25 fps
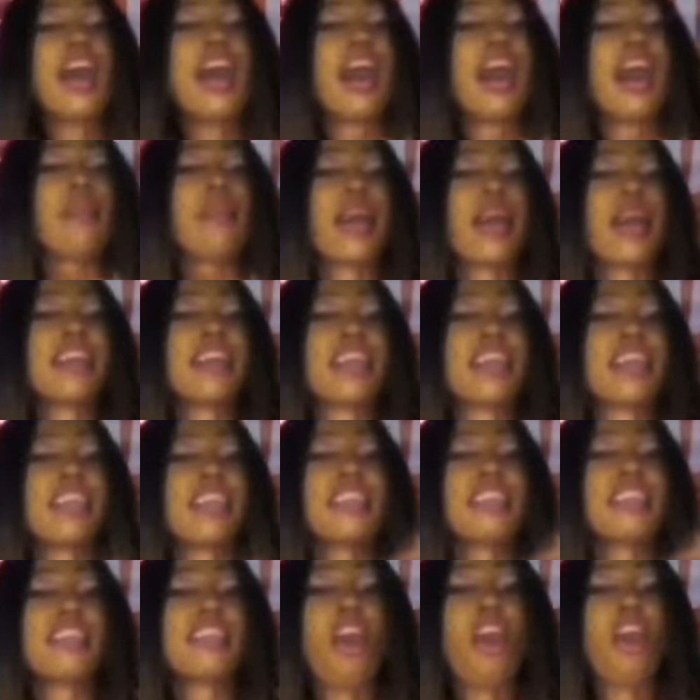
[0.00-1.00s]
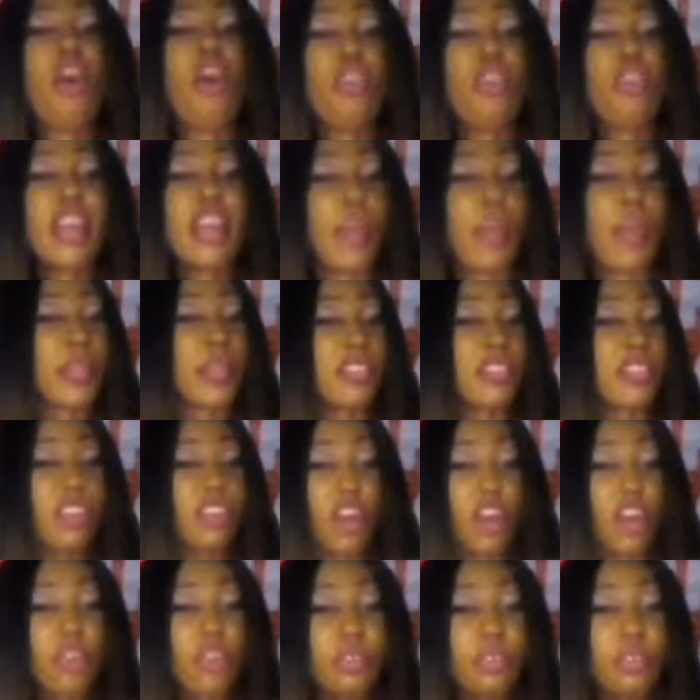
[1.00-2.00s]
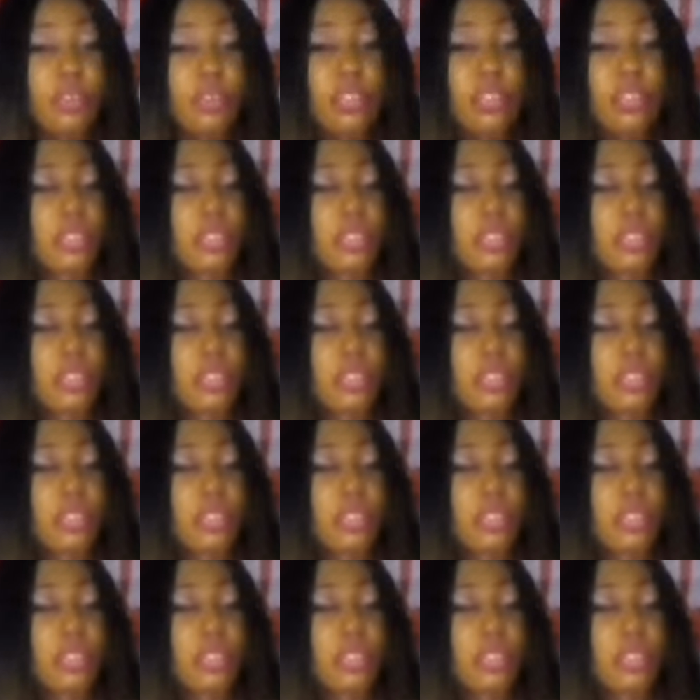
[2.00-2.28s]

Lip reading: And my answer is no, capital no.